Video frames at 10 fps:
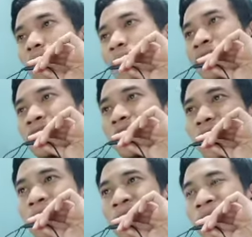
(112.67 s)
is
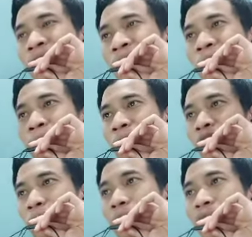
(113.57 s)

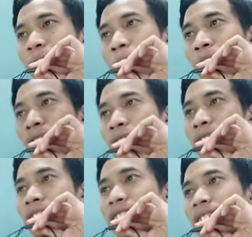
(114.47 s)
small samples
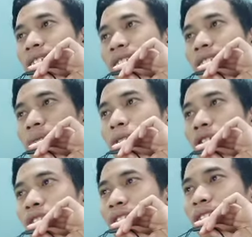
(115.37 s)
are generally
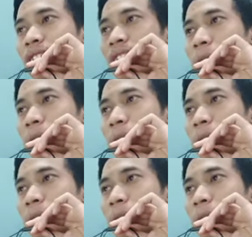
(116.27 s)
mounted